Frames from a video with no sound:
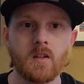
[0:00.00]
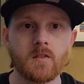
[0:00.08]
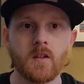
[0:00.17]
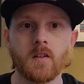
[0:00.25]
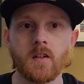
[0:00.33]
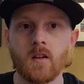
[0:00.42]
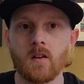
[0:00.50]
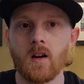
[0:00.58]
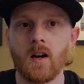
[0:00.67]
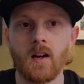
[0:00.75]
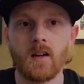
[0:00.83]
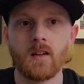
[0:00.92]
you know,
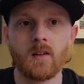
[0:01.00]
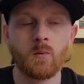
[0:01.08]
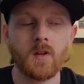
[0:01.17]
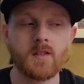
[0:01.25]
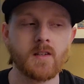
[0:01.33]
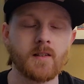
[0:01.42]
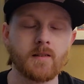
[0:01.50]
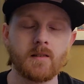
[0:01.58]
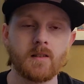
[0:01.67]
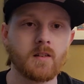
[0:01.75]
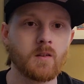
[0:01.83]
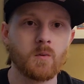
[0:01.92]
there wasn't
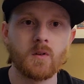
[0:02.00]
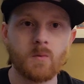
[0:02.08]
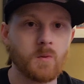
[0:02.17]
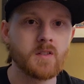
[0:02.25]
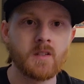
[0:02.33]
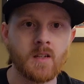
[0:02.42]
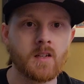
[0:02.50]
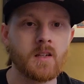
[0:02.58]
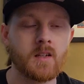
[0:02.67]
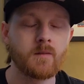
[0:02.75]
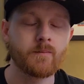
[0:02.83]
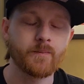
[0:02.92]

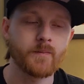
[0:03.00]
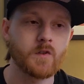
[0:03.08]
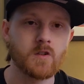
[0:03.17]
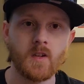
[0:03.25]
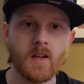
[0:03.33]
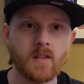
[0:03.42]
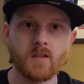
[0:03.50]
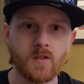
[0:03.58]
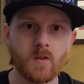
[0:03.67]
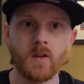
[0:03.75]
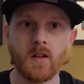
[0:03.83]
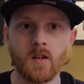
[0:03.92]
any shenanigans
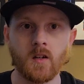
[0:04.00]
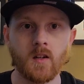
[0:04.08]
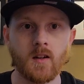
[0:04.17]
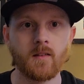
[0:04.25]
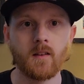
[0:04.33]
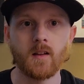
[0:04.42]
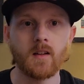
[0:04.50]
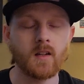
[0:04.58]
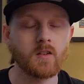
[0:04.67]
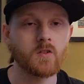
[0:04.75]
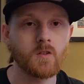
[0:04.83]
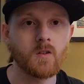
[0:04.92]
going on. Like,
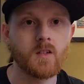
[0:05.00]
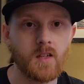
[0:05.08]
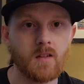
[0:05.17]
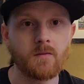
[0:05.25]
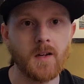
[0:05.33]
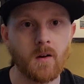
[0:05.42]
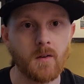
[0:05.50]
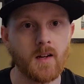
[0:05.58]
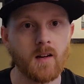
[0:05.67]
as soon as I found